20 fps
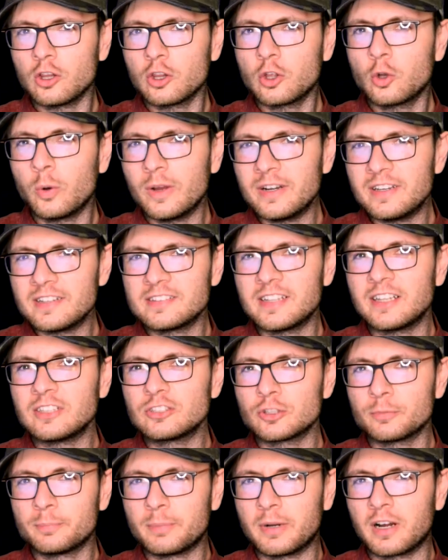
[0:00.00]

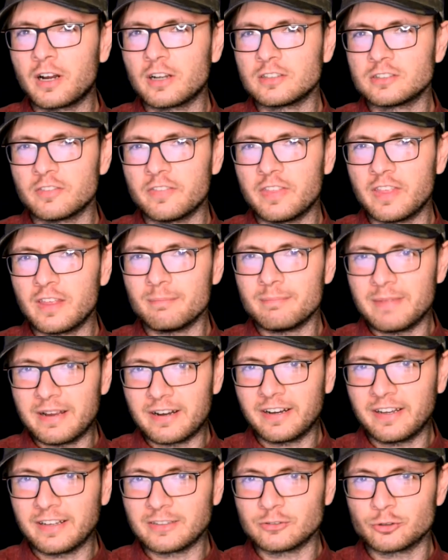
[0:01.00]
quintessential parts of the
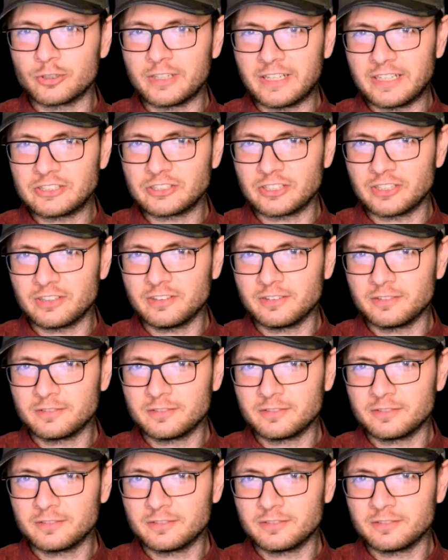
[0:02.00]
American tradition.